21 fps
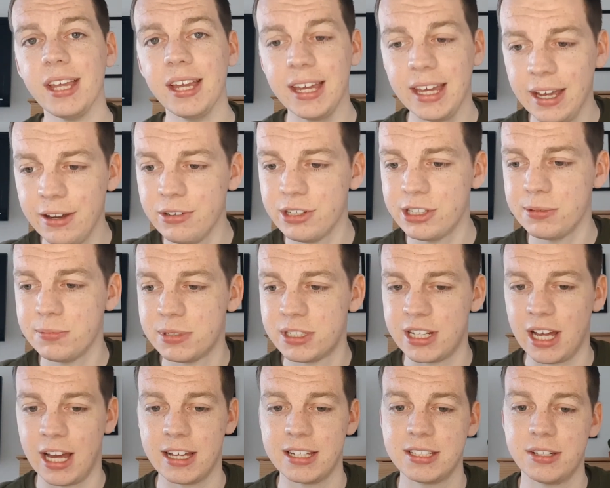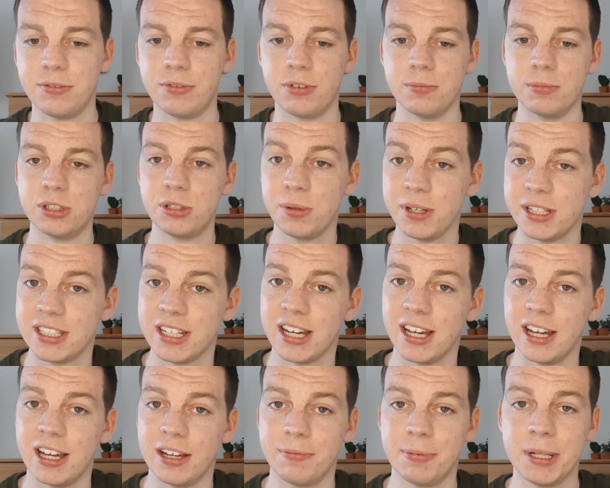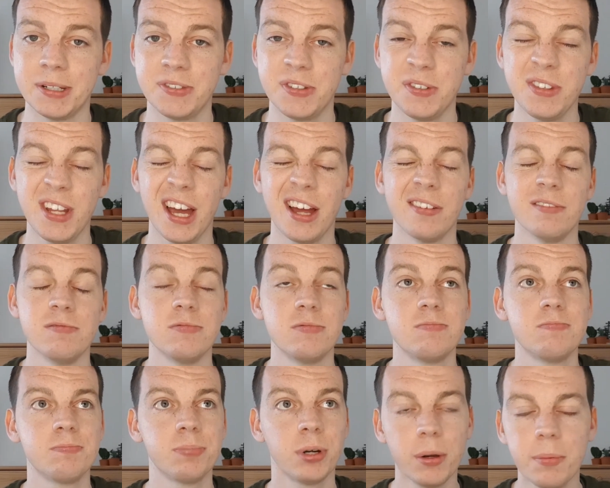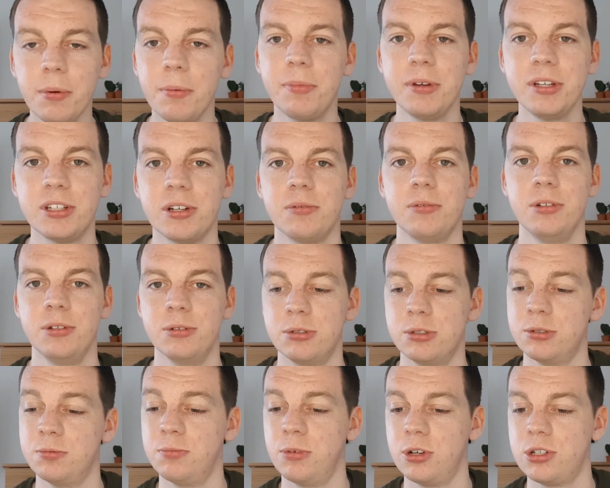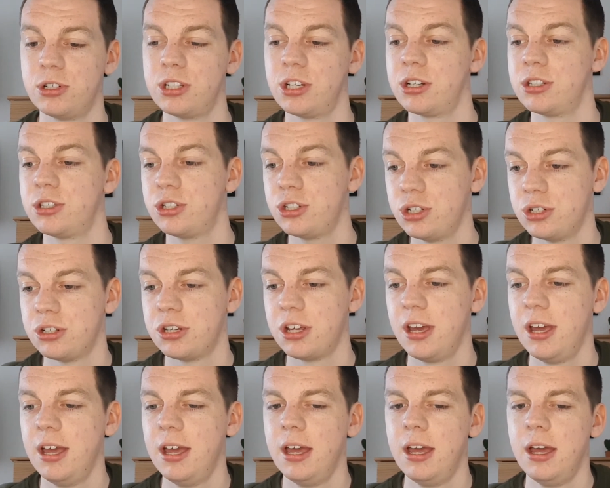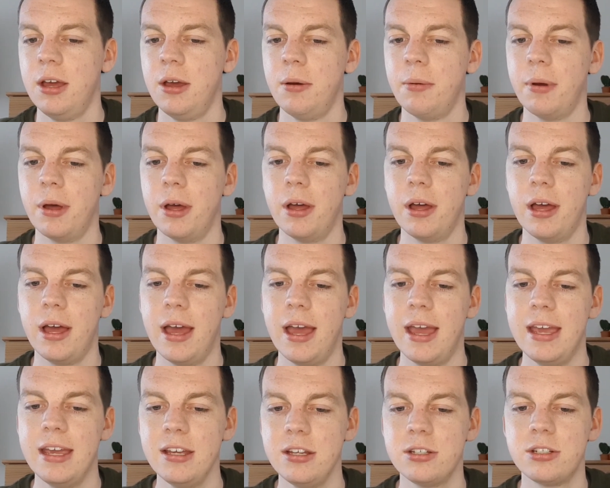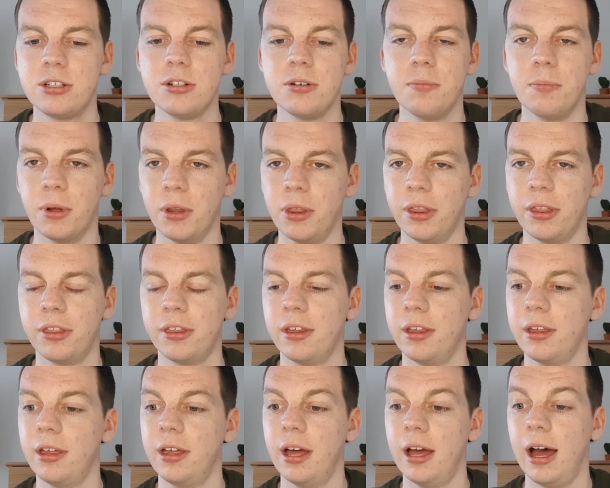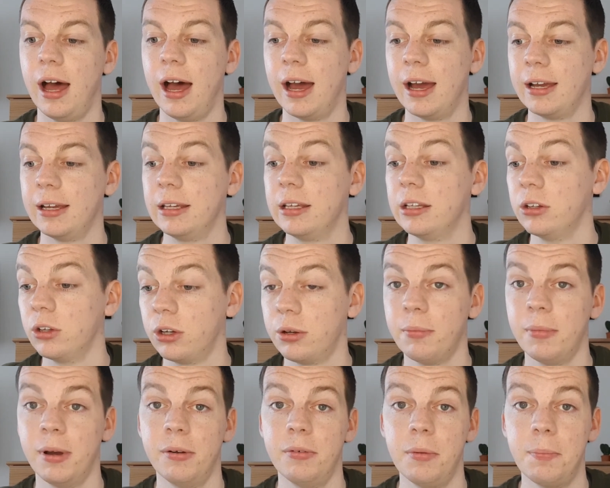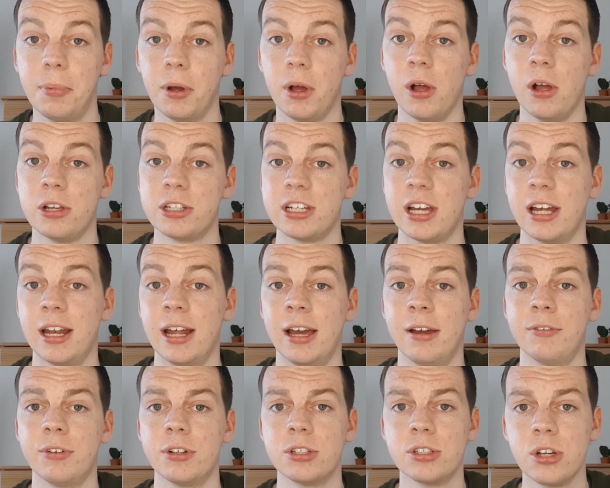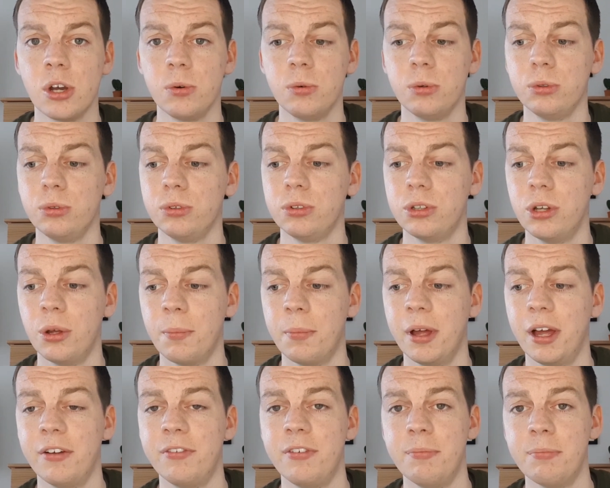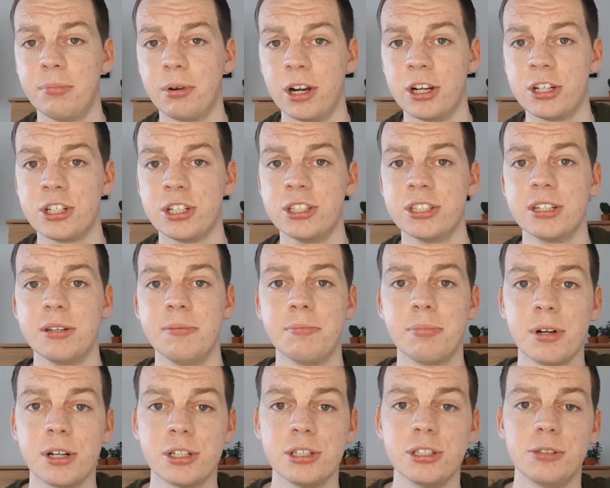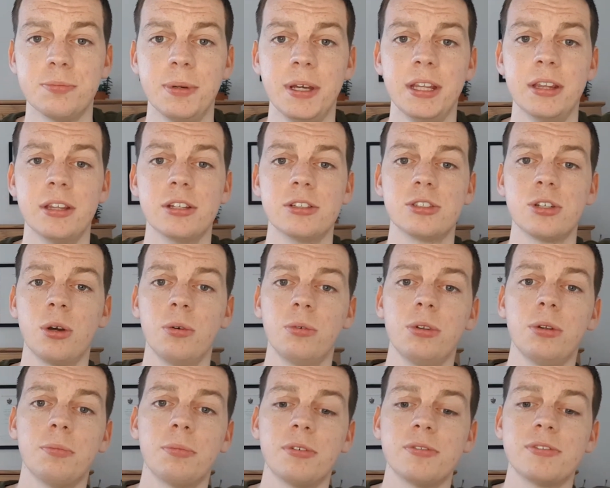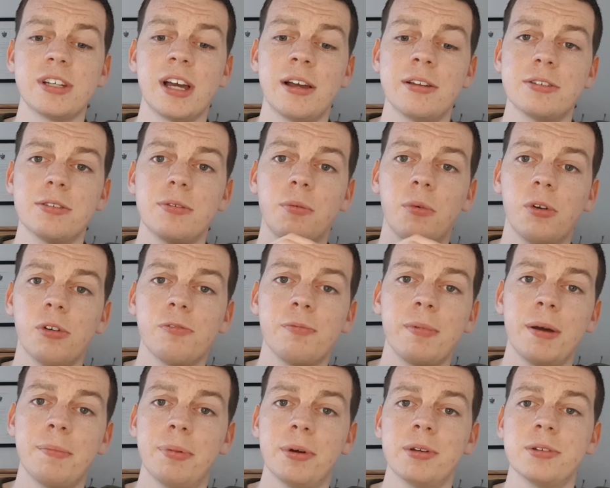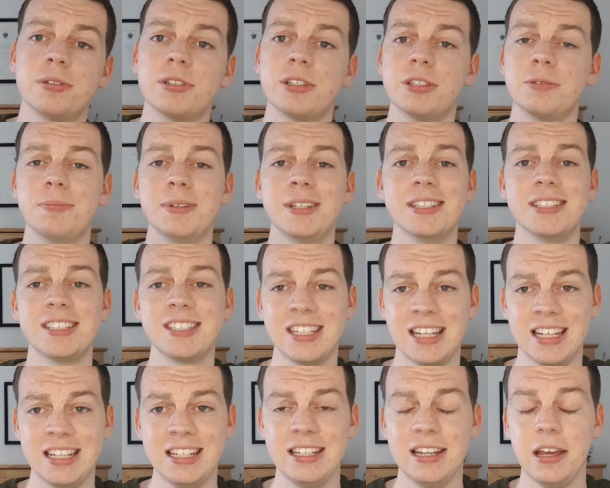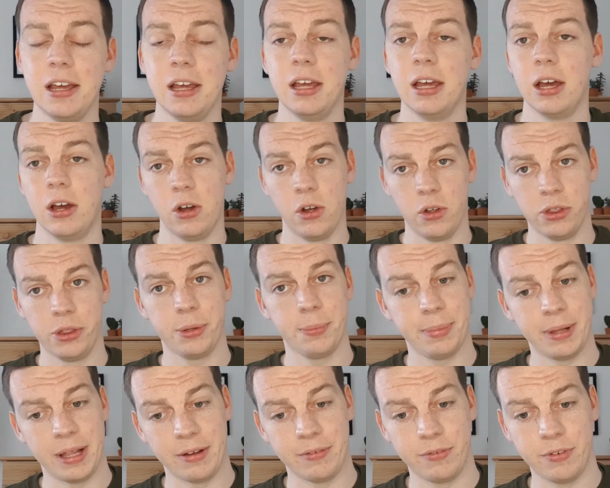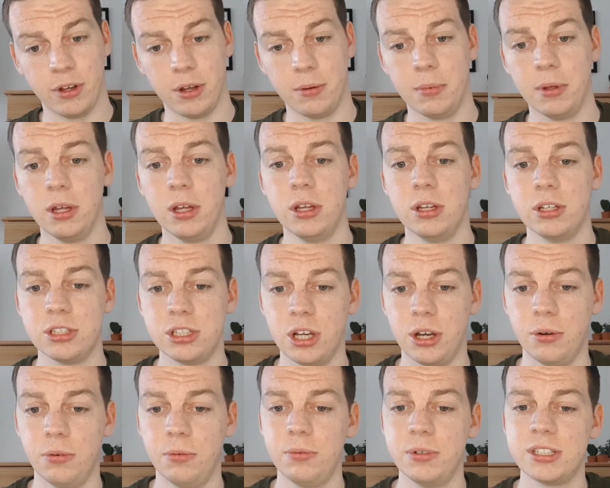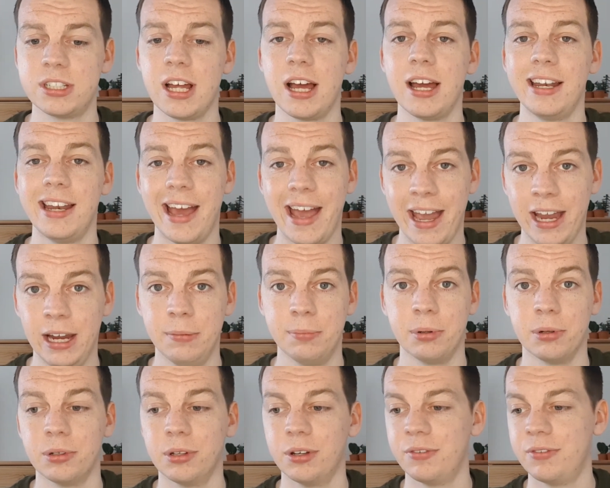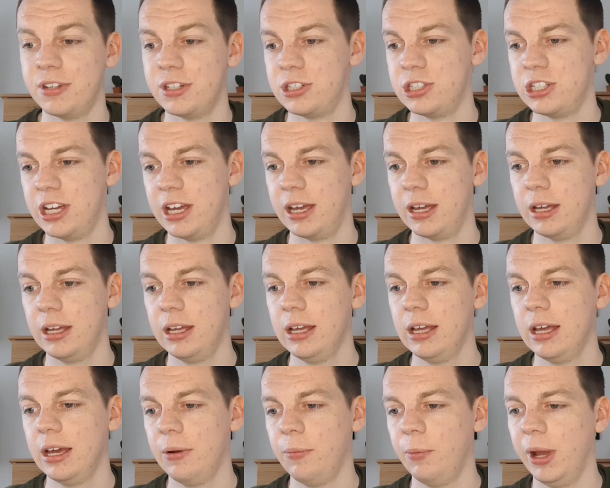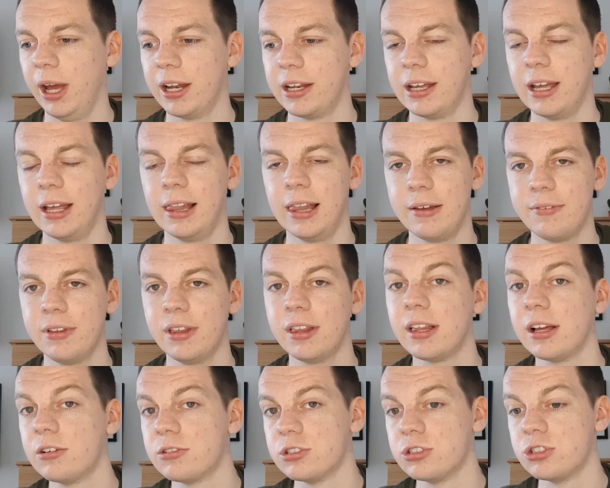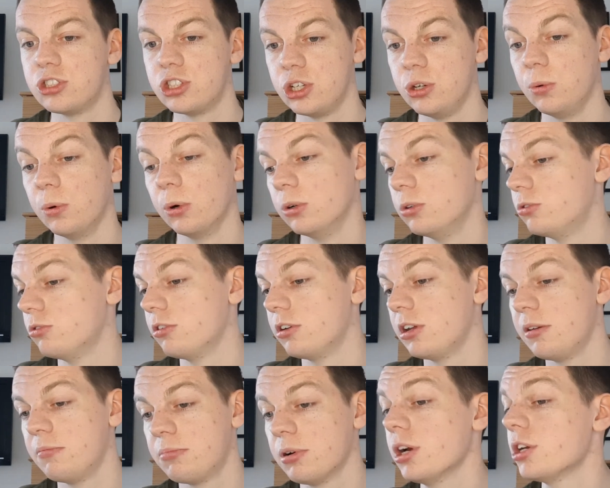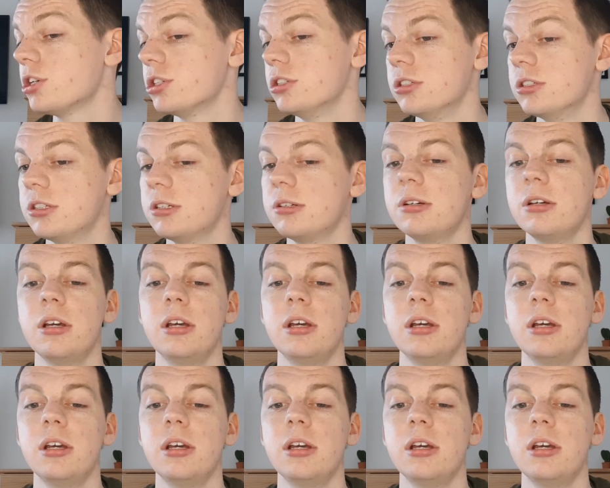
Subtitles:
here are some stats from Twitter, a platform that I probably don't use as much as I should, but each month I look at my reports and I have a total number of impressions. Impressions being the total number of times one of my posts has been seen on the platform. So we start in April of this year, we had 11,200 impressions.